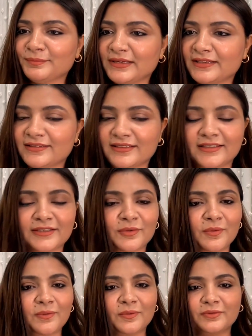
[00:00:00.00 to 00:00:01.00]

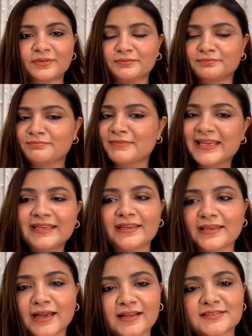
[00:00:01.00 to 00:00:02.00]
painting or
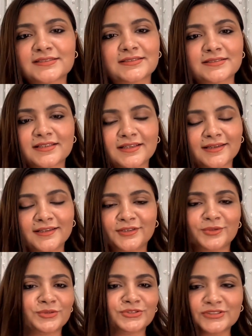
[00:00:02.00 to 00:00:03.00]
making, as
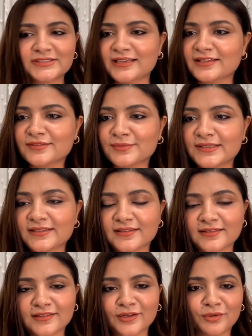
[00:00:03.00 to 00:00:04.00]
you know, just as
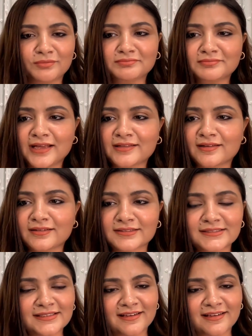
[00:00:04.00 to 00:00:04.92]
we, you know, as artists